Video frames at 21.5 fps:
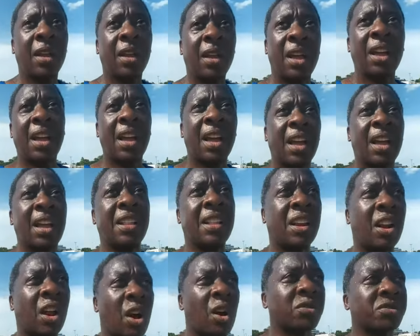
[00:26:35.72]
And then
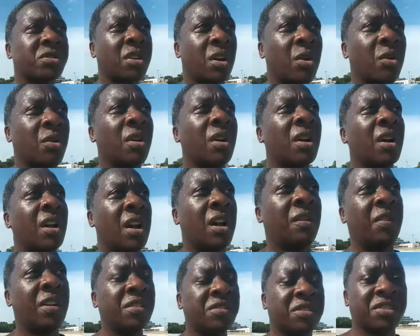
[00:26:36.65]
also, if he was a
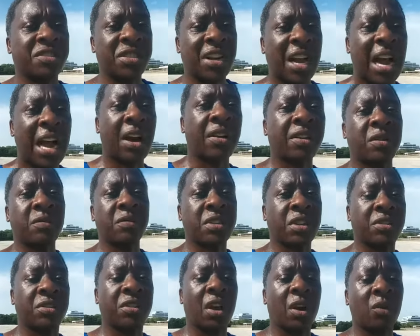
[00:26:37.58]
child and he was an
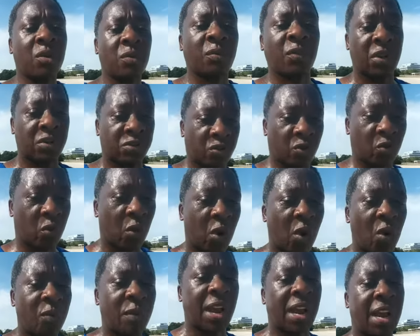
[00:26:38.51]
adult and he was a grown
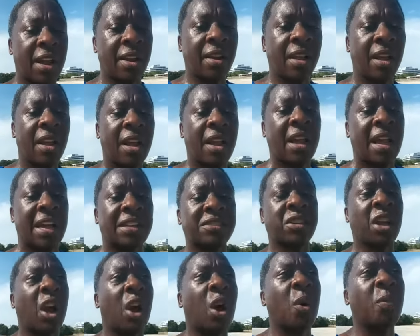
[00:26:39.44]
man, that's called
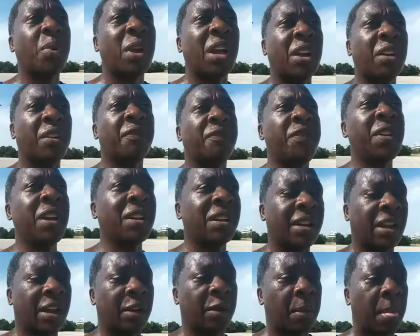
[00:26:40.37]
pedophilia.
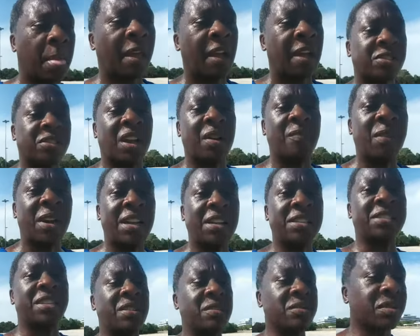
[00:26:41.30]
So that means he
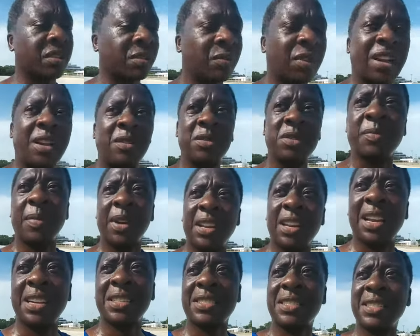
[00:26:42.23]
was molested
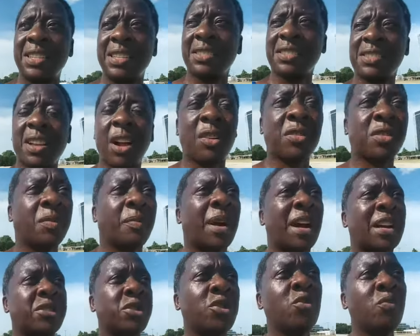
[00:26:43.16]
and assaulted by two
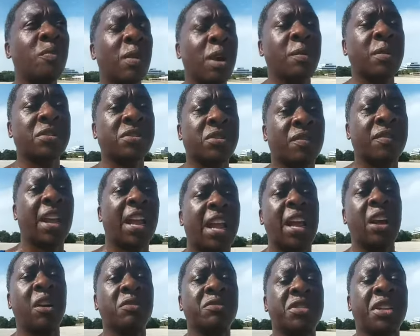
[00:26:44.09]
members of the
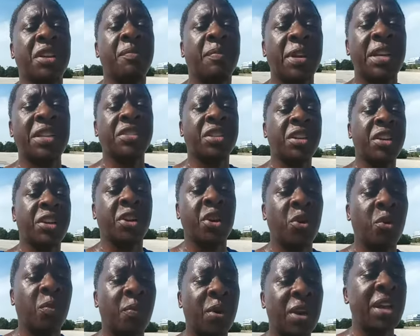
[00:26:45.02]

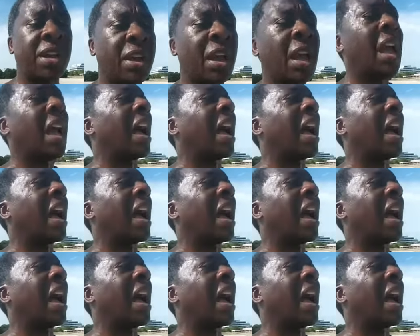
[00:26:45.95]
LGBTQP. How